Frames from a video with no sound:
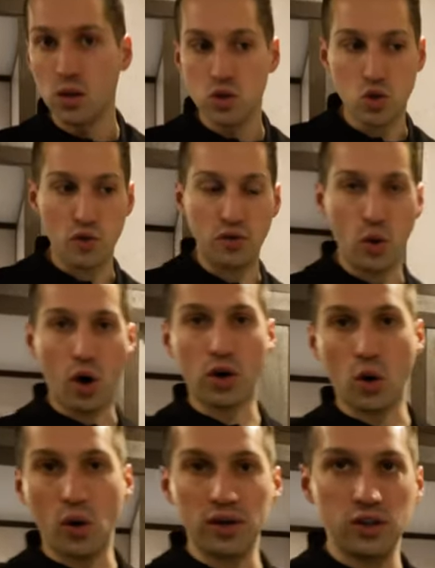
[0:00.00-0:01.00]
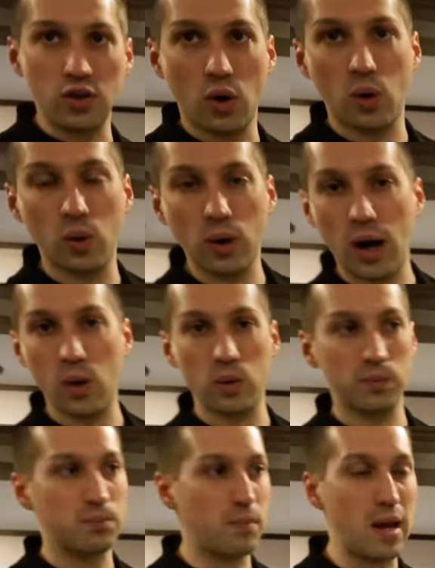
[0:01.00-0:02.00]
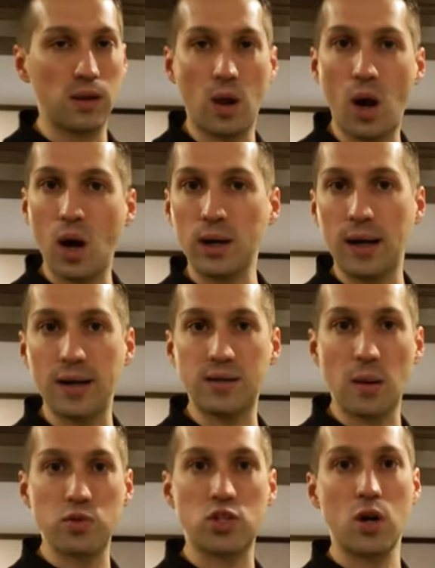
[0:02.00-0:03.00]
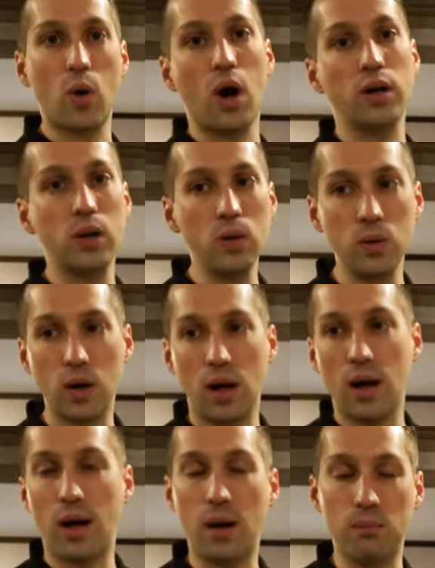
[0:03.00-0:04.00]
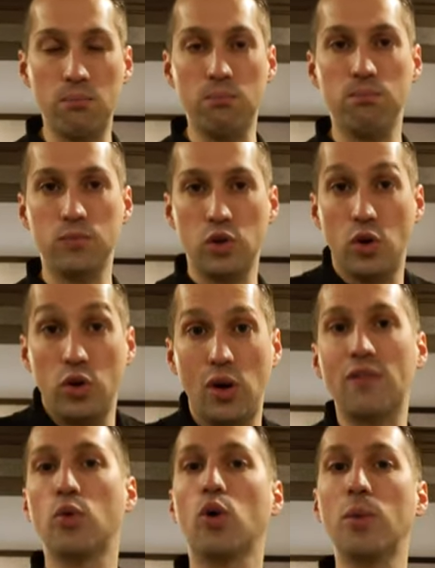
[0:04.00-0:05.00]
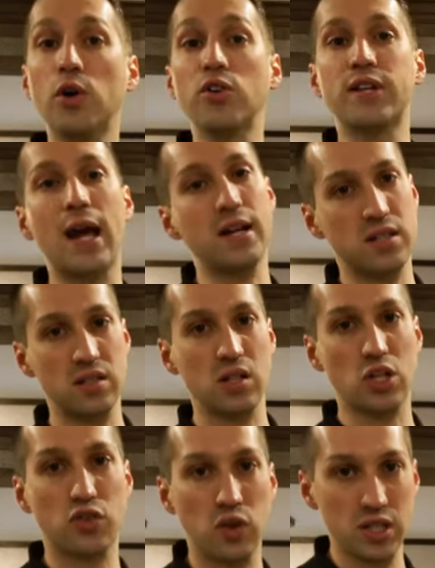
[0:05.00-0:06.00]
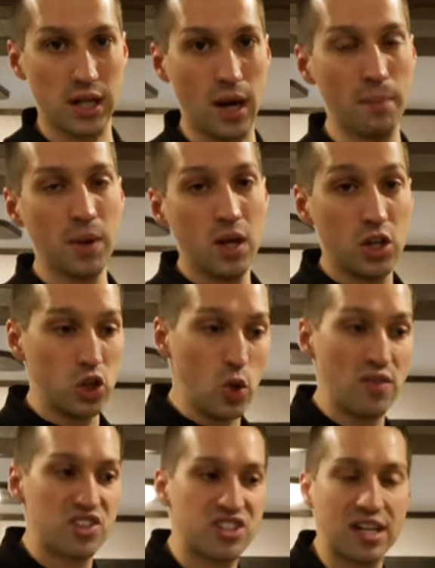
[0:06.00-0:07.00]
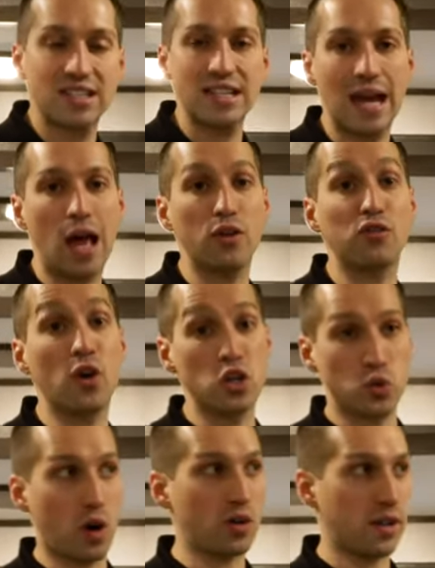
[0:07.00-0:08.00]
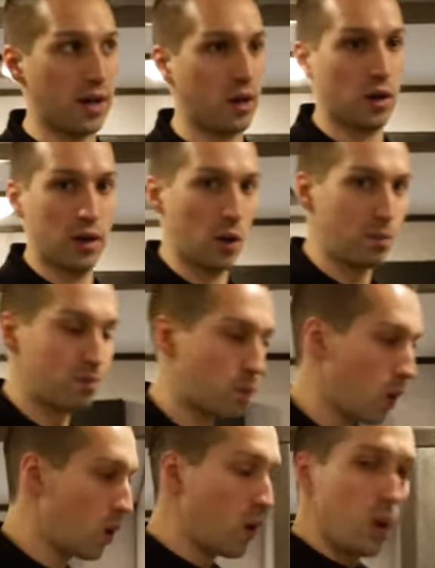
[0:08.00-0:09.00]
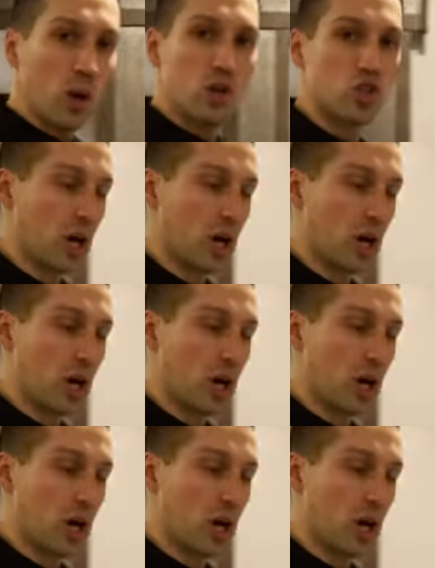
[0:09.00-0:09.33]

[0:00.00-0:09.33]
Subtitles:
So if you are going, you know, out May long and it dumps snow on you, you know, you don't have to worry about your tanks and such freezing up. You have a 60 gallon freshwater tank on here. Let's